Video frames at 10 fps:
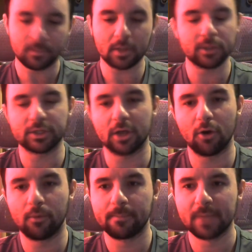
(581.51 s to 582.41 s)

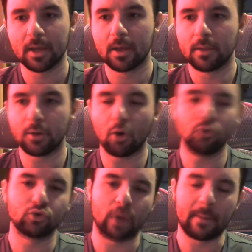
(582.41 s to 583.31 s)
So the
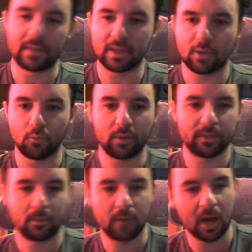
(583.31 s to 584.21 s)
whole drama thing
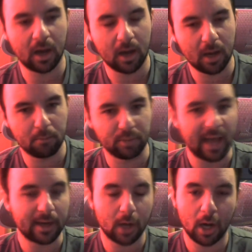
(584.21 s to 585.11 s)
with
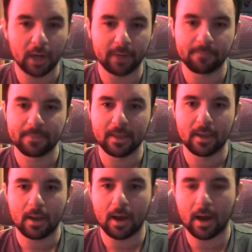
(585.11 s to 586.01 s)
Black Hawk,
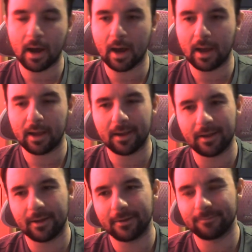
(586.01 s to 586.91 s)

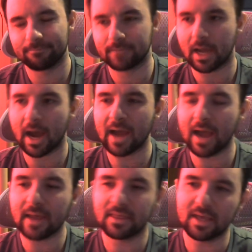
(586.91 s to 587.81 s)

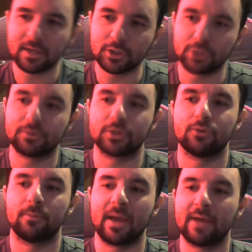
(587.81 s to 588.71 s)
I think
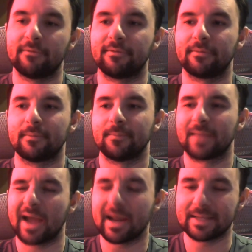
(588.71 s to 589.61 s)
Zuzu may have
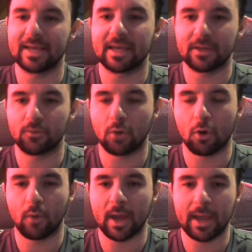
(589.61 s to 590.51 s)
kind of taken it the
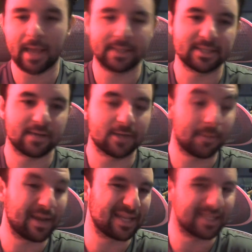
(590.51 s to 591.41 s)
wrong way. At the same
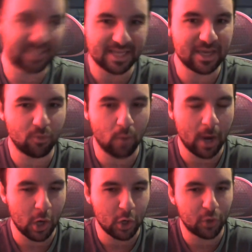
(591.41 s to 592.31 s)
time, I can see
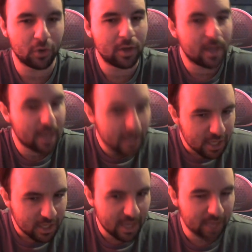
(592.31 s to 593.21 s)
where
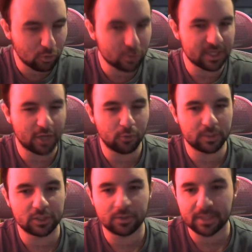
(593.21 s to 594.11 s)
it looks like you're
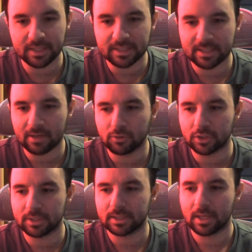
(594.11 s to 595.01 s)
insulting his
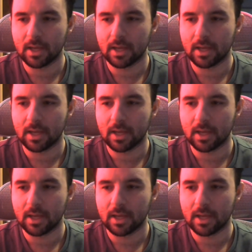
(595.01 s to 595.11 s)
intelligence.